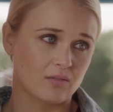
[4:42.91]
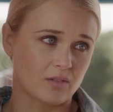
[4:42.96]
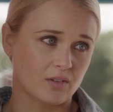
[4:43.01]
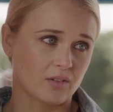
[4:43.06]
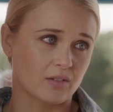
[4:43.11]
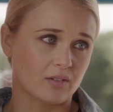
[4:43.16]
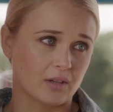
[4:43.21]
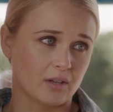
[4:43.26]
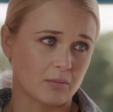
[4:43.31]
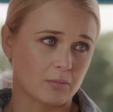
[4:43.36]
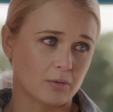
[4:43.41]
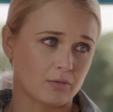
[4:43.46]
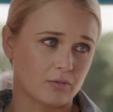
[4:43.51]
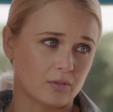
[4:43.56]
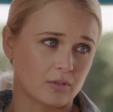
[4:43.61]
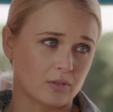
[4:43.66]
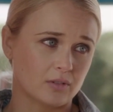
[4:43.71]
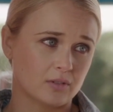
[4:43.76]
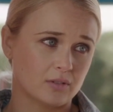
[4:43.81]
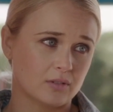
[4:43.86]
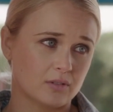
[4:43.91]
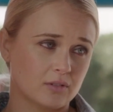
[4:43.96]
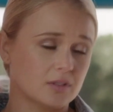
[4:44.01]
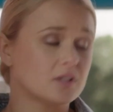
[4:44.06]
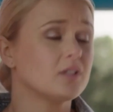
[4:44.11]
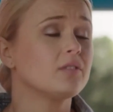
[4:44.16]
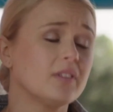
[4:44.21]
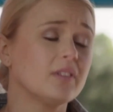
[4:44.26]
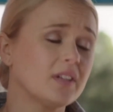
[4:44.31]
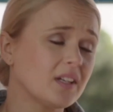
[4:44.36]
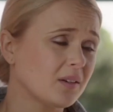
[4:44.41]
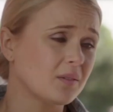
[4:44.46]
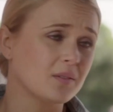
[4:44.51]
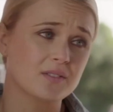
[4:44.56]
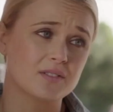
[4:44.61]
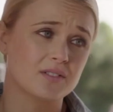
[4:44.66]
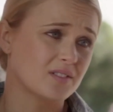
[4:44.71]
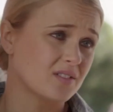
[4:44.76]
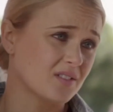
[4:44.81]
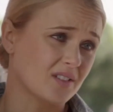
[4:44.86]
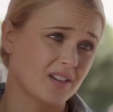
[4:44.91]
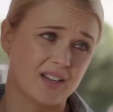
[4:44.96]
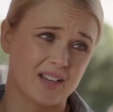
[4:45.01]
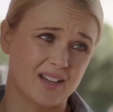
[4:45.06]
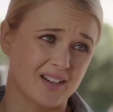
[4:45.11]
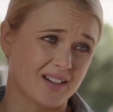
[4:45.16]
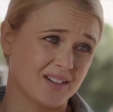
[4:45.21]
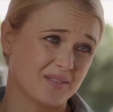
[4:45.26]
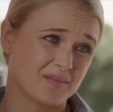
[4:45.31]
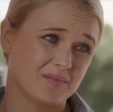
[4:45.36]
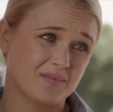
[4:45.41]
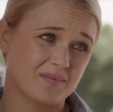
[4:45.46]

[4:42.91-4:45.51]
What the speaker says: wrong thing before. She really was just trying to help.